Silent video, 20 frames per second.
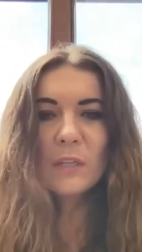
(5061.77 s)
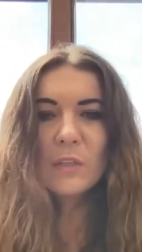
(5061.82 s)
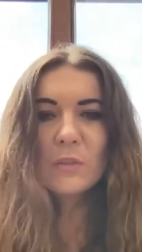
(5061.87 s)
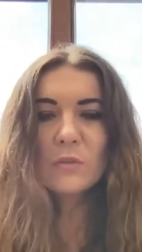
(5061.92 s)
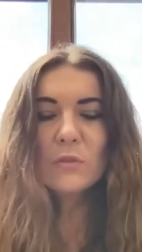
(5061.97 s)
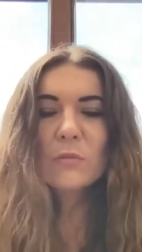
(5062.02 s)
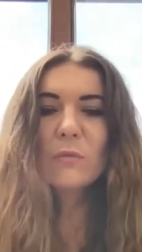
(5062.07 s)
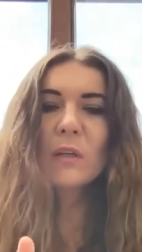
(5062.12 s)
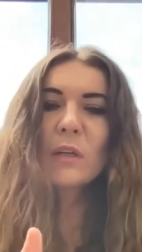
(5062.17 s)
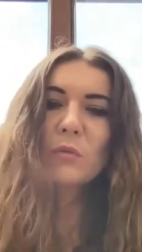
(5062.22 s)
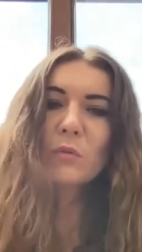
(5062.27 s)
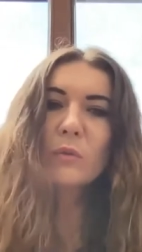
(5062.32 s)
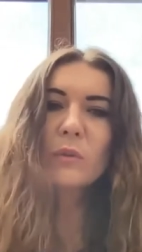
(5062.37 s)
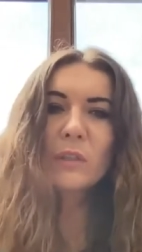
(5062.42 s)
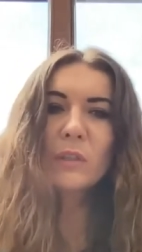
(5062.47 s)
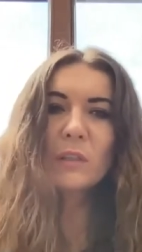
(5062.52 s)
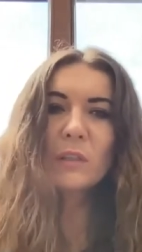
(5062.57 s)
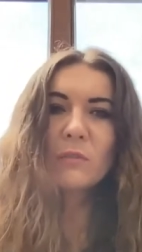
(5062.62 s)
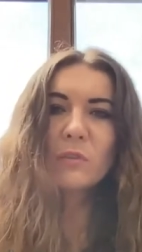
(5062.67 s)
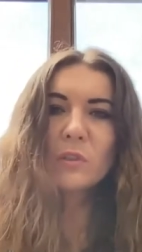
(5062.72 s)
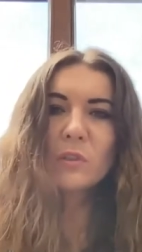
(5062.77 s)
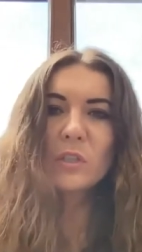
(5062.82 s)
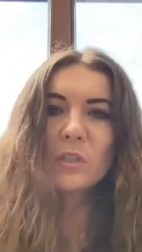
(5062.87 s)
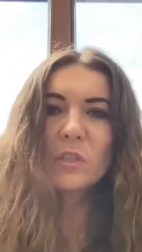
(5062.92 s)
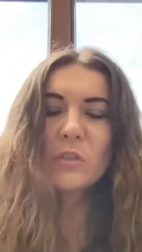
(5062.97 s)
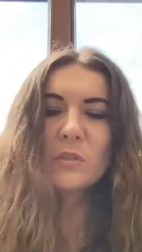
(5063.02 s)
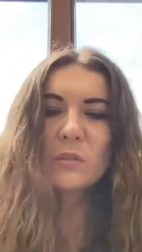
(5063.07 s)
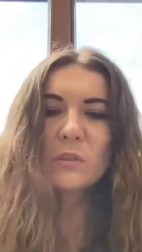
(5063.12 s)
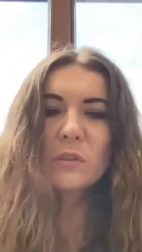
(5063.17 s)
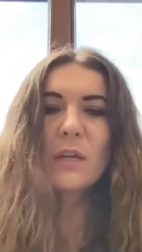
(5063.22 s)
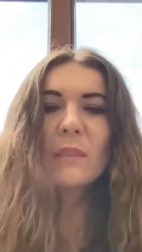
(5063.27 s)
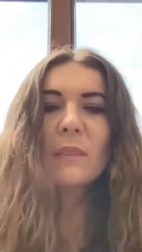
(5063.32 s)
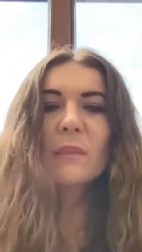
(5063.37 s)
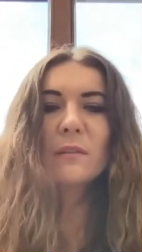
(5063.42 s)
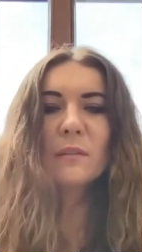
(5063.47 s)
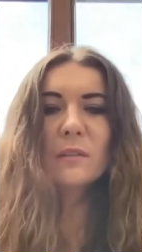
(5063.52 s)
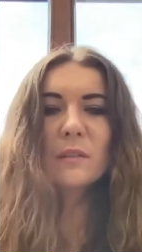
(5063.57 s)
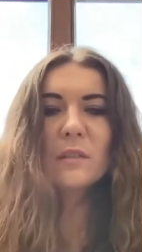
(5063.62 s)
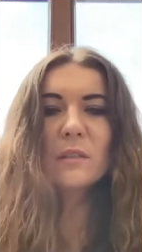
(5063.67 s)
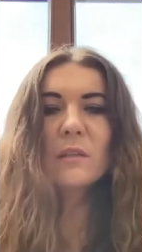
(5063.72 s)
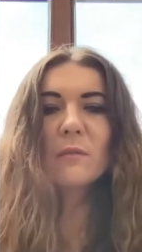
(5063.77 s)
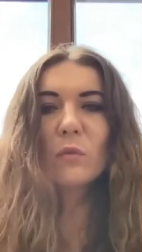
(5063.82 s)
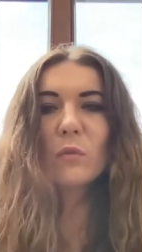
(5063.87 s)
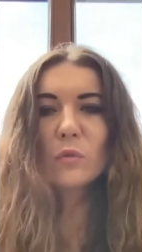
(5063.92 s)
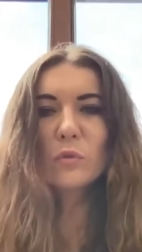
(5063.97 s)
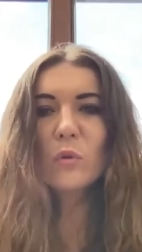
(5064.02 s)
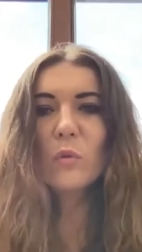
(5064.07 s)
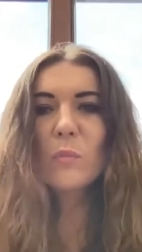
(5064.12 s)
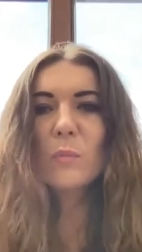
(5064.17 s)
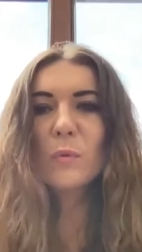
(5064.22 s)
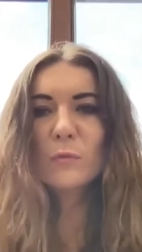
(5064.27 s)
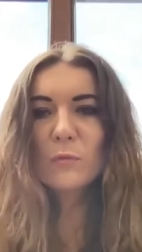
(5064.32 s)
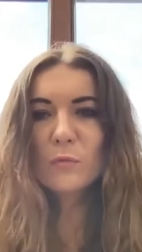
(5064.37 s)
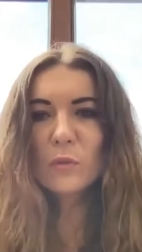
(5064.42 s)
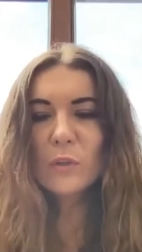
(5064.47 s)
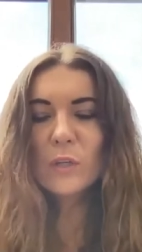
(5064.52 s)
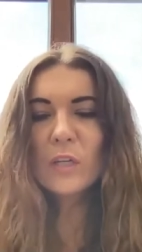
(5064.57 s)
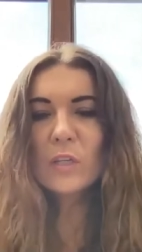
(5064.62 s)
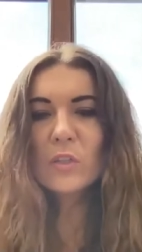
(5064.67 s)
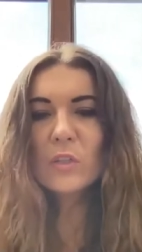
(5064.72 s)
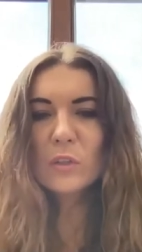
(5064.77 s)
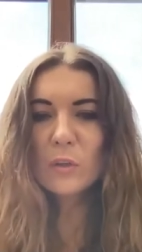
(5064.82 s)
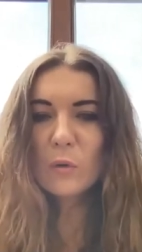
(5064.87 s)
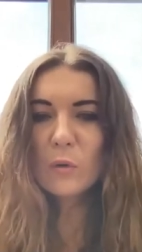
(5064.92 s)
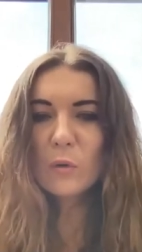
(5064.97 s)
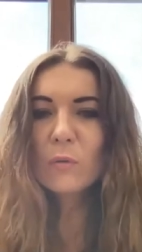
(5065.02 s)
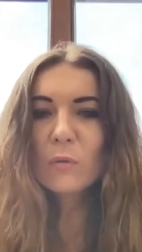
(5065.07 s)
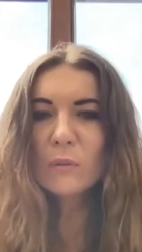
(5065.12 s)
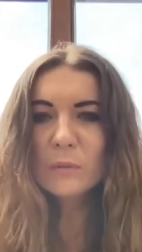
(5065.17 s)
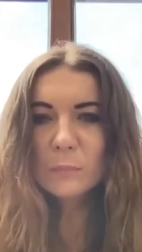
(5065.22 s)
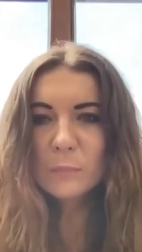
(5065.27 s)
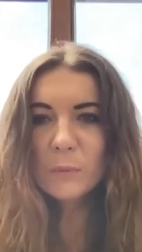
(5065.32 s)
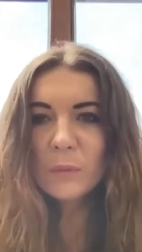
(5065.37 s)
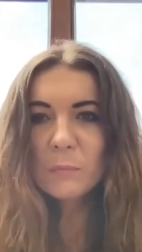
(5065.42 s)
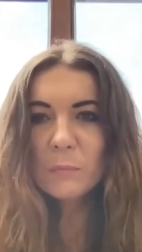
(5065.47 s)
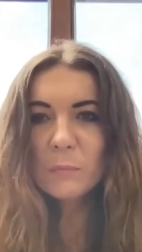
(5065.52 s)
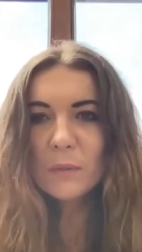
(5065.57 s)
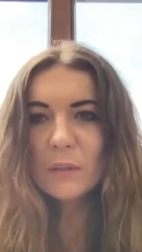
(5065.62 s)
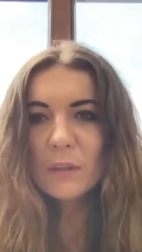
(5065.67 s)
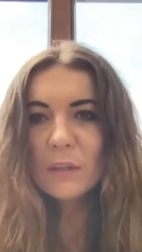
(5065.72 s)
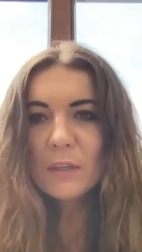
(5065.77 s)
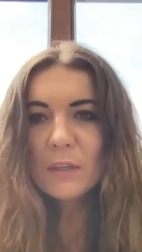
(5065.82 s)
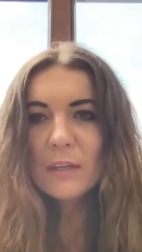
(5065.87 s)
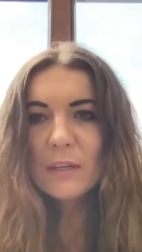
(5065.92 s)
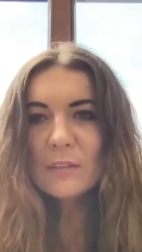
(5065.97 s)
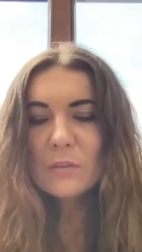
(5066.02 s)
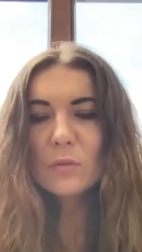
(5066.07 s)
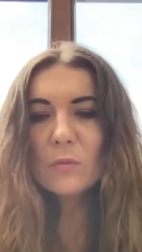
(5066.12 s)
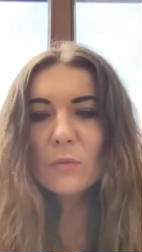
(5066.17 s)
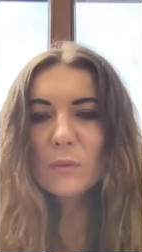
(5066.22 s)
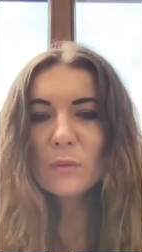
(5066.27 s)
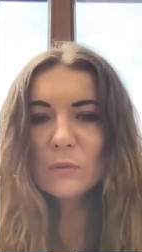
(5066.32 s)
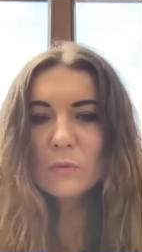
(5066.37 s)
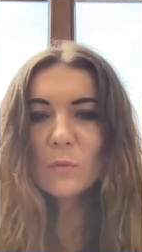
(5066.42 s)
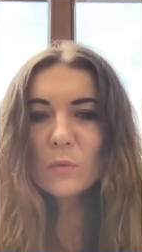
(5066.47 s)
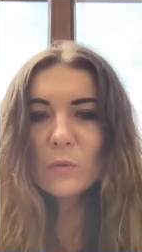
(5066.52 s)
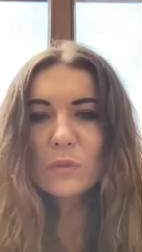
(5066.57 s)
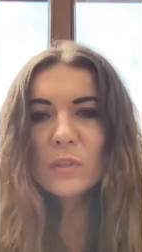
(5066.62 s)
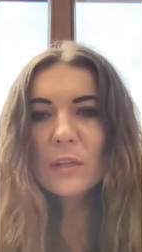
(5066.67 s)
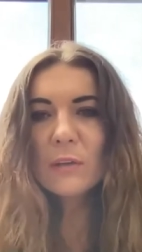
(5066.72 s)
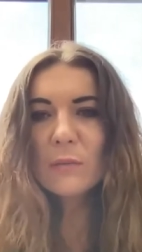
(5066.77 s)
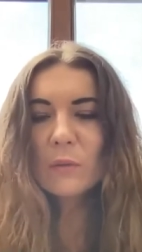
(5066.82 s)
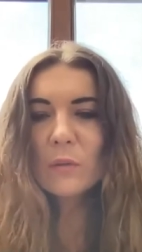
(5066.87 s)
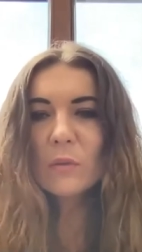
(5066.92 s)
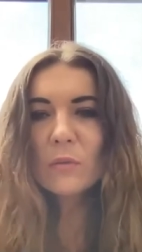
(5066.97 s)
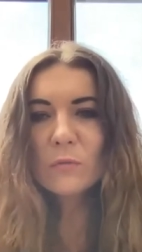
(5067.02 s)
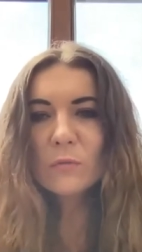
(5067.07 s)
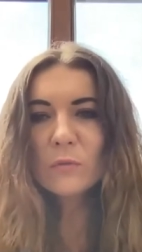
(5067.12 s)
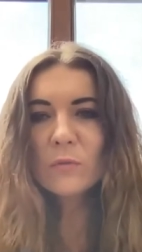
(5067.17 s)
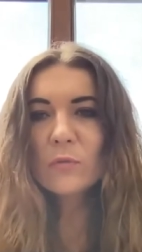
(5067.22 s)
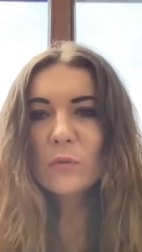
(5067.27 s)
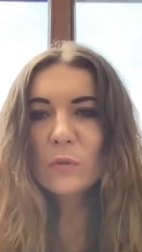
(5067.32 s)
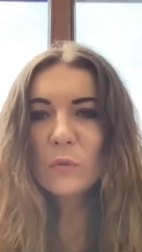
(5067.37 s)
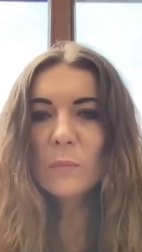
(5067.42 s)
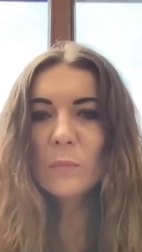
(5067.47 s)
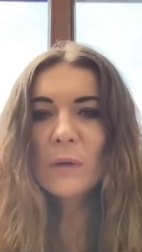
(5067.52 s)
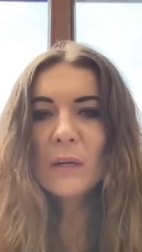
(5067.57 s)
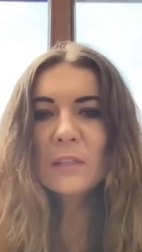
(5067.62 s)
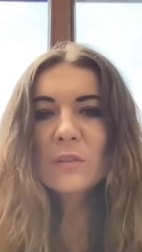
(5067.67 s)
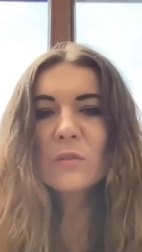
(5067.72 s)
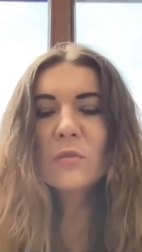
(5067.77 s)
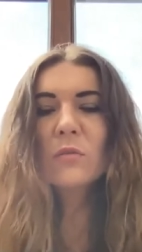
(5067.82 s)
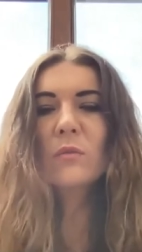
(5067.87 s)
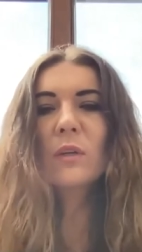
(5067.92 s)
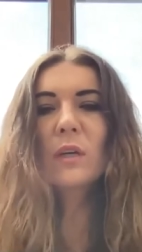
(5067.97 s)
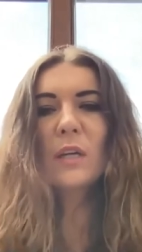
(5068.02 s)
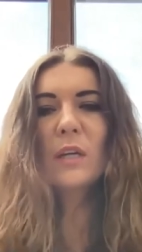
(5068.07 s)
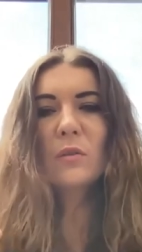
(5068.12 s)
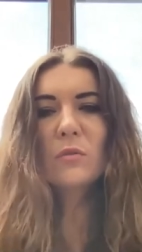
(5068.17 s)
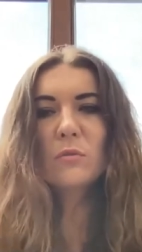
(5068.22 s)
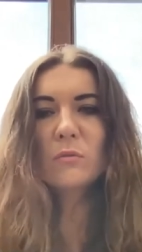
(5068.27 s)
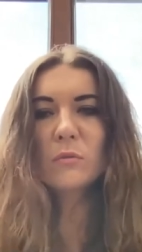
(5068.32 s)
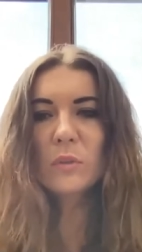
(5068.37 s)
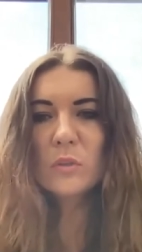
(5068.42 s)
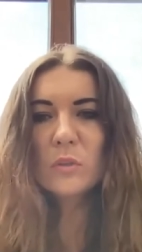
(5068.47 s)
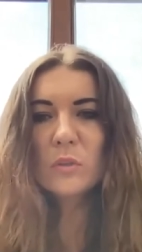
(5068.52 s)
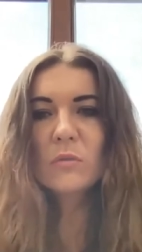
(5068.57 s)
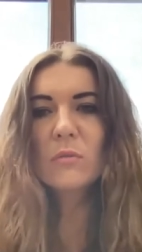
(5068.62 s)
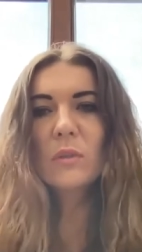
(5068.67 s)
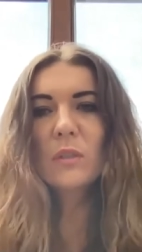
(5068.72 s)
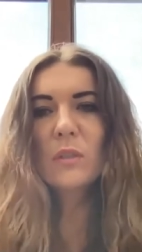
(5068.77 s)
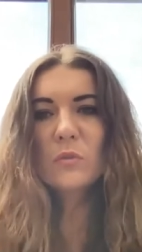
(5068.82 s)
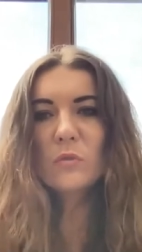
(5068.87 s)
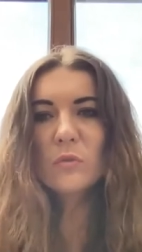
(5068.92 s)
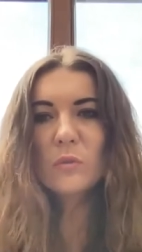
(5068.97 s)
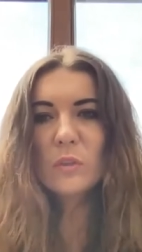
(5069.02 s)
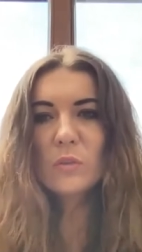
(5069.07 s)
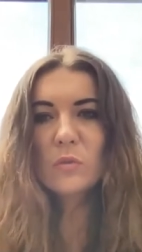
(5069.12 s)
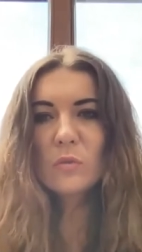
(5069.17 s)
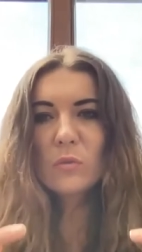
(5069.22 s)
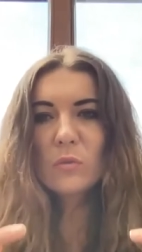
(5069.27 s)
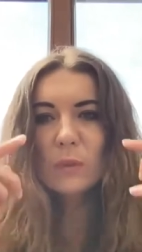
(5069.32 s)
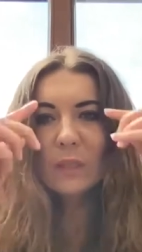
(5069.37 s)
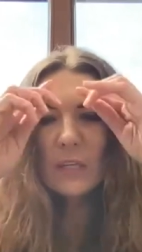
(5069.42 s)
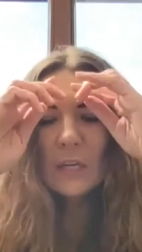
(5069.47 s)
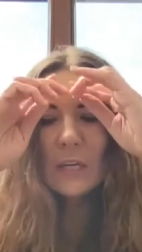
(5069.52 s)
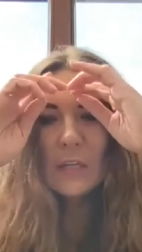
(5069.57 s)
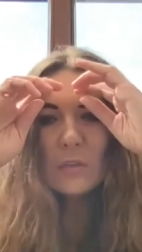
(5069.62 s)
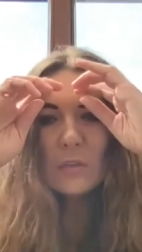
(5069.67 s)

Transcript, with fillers: so they couldn't even register and the system was open for actually older people so this was like one of a few bugs so they had to redo it redo it